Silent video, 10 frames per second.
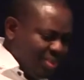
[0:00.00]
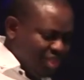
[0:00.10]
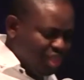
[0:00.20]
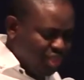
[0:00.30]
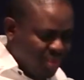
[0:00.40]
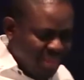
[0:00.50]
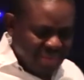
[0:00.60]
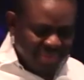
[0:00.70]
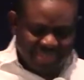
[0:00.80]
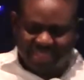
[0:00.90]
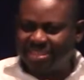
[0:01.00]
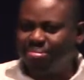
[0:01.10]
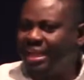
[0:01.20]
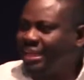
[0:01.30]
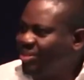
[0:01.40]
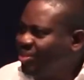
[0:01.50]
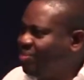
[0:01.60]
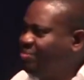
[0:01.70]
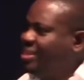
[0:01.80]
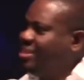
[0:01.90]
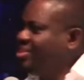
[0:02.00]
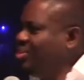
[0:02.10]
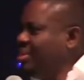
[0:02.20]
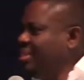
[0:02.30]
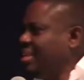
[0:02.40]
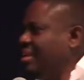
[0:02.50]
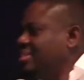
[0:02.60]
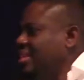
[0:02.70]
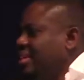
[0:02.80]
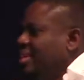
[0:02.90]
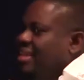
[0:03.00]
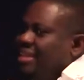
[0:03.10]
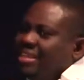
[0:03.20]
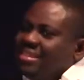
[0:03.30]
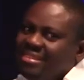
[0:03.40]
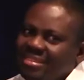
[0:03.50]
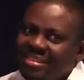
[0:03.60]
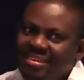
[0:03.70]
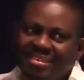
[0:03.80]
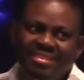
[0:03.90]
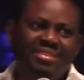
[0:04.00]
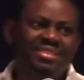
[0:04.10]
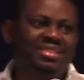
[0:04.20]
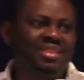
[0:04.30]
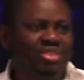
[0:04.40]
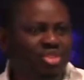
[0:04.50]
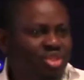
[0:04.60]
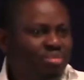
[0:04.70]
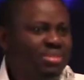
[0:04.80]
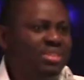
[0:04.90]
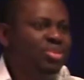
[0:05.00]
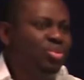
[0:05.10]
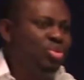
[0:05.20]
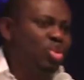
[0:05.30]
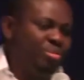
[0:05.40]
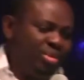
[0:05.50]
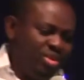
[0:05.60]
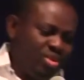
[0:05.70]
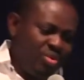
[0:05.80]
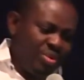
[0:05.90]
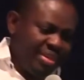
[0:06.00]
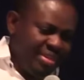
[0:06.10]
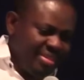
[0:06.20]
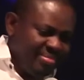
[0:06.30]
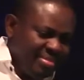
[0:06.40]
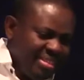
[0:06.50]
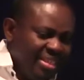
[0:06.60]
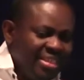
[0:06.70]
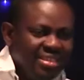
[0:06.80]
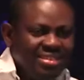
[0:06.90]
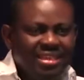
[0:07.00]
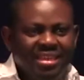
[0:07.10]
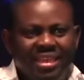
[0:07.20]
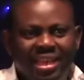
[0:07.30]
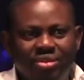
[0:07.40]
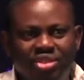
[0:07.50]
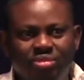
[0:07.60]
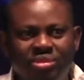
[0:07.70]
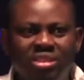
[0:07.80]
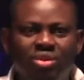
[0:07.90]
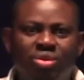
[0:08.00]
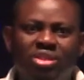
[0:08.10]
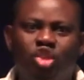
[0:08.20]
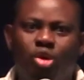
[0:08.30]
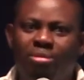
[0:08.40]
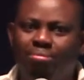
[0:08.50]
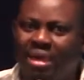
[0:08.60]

with joy and with a smile in your face, knowing that there is something good coming your way. Say it loud. Something good is coming